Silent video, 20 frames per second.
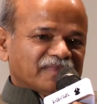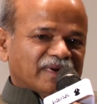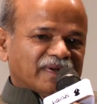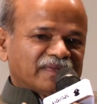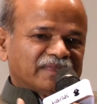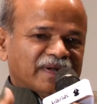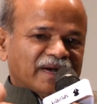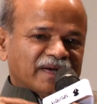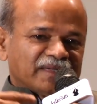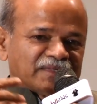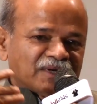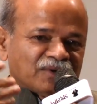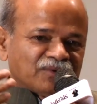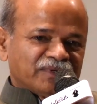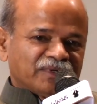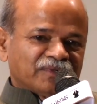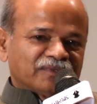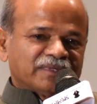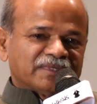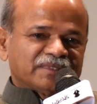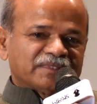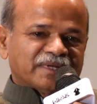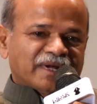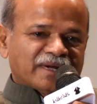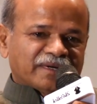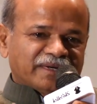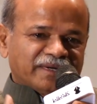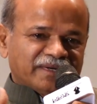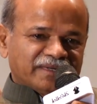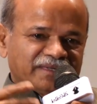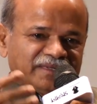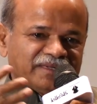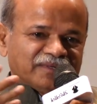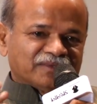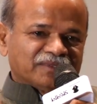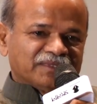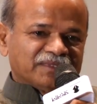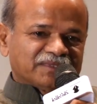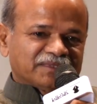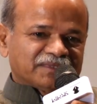And that is how, they started,
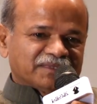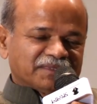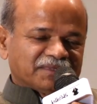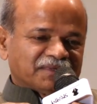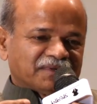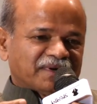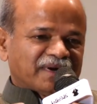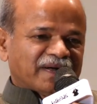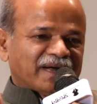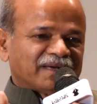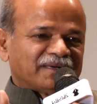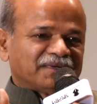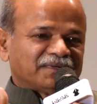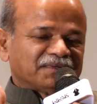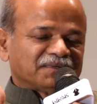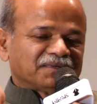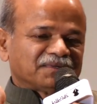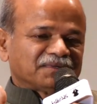this, and,